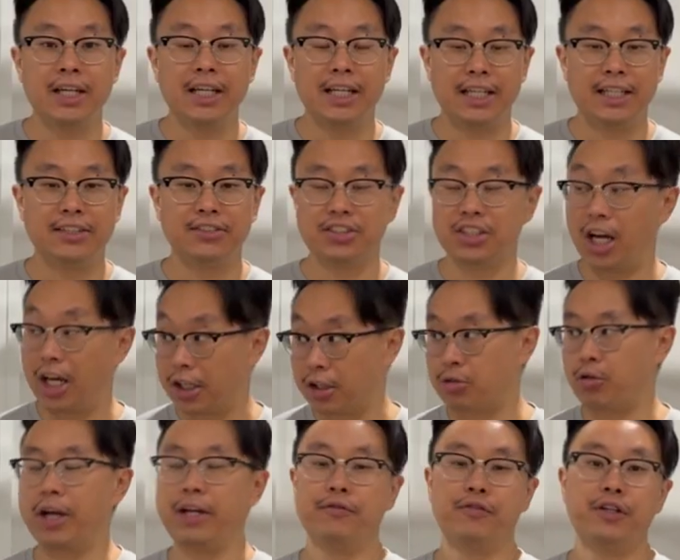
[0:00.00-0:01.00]
He's got a
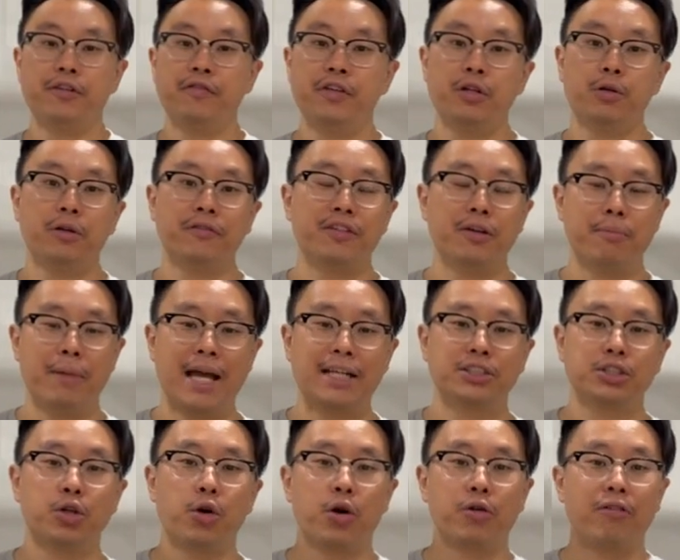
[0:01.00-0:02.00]
great review of the
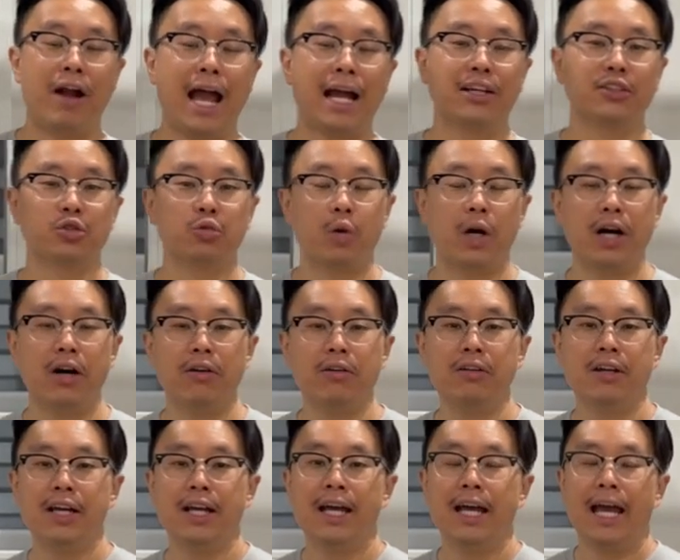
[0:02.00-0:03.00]
Manticore rack as
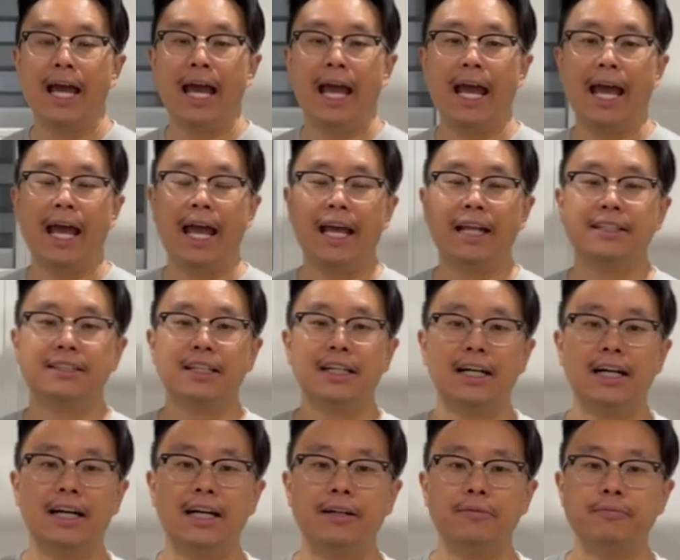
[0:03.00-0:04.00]
well. And
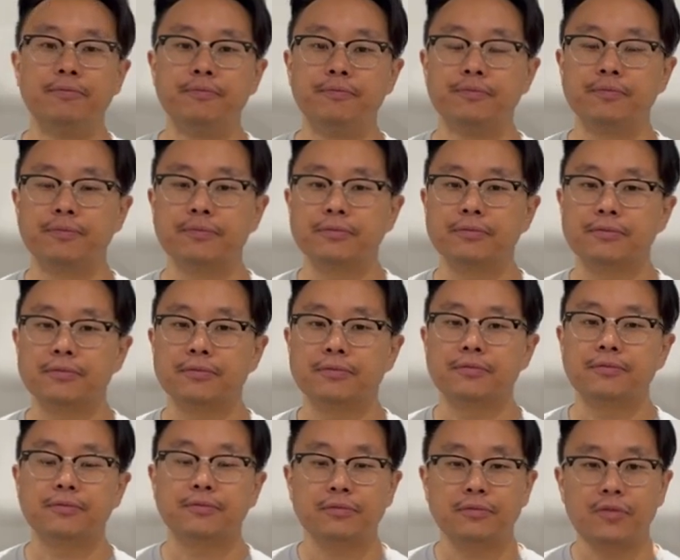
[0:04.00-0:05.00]

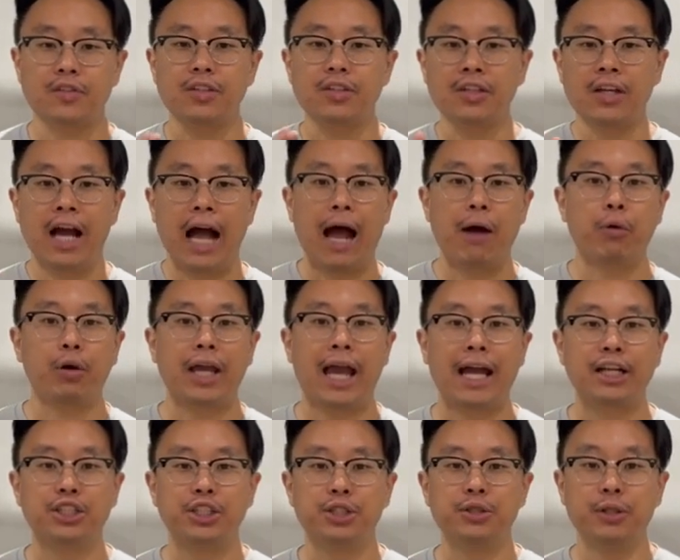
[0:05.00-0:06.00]
I will
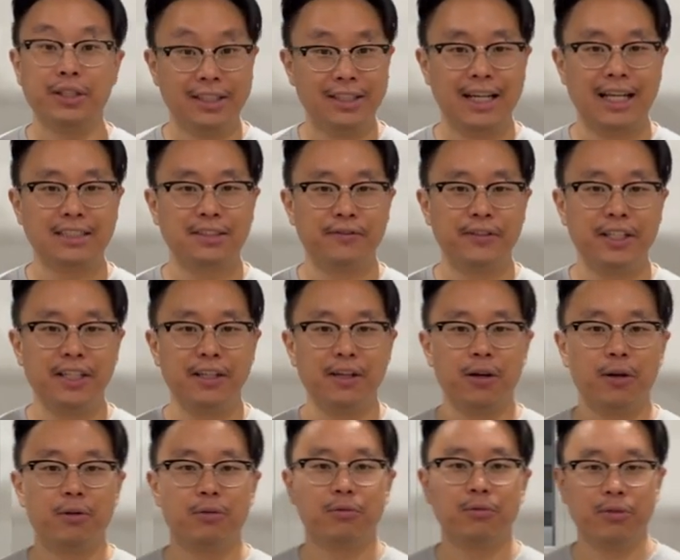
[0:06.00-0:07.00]
catch you in the next
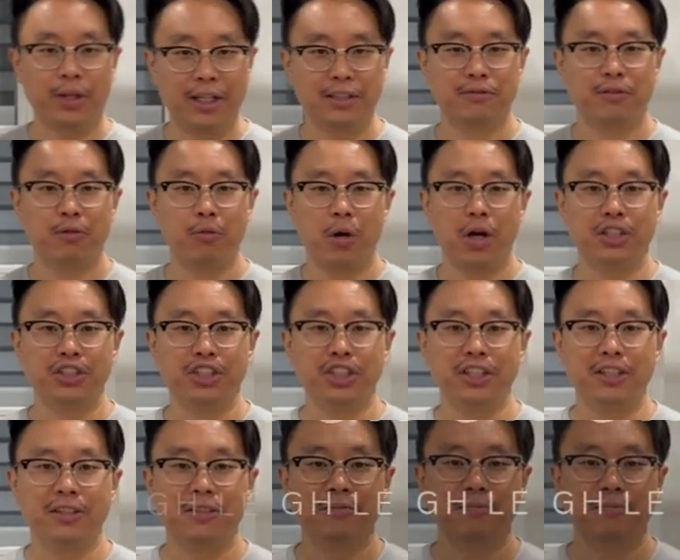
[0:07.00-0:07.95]
video. Thanks for watching.